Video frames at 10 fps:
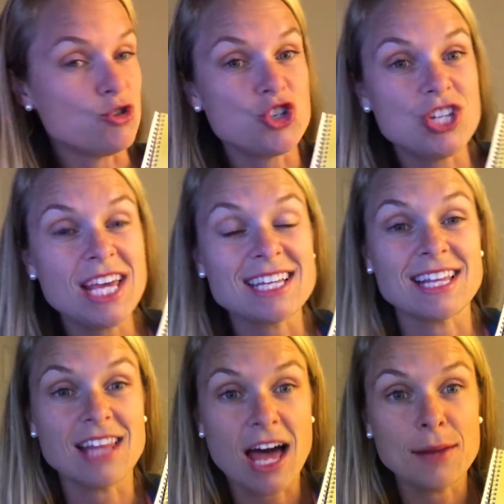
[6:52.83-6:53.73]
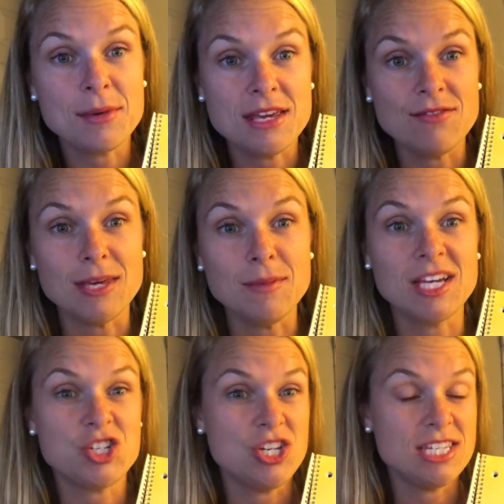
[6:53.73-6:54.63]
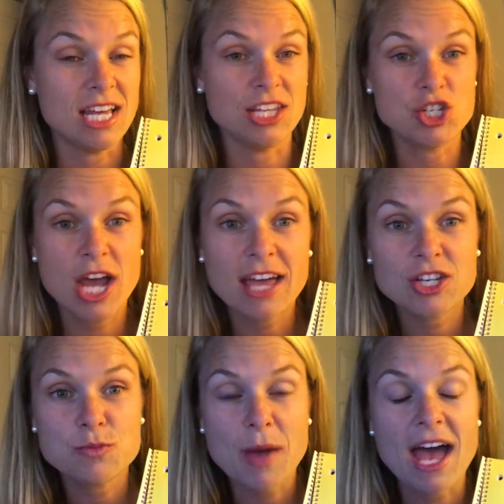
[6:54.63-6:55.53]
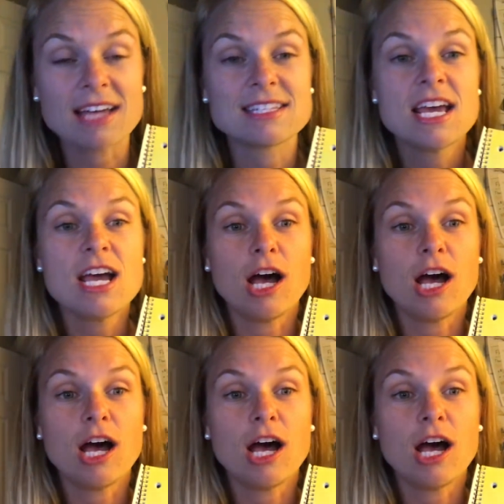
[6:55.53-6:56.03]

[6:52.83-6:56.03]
So she has a lot of PV because she's selling challenge packs.